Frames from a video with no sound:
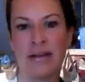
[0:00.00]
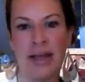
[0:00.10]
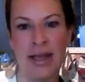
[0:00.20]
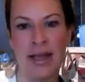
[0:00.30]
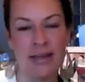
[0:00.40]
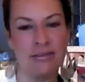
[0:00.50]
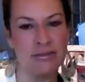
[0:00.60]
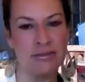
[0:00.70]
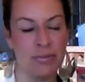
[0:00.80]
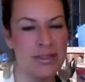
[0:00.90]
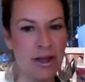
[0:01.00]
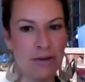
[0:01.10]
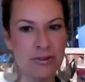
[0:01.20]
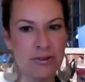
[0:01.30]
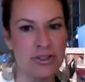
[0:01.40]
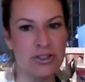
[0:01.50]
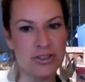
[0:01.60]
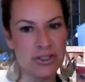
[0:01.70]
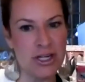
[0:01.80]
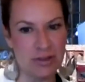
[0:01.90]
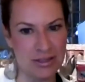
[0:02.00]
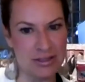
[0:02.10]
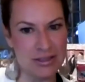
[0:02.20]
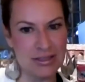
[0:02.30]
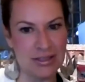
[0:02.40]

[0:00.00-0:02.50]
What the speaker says: hey, don't be selfish, share this.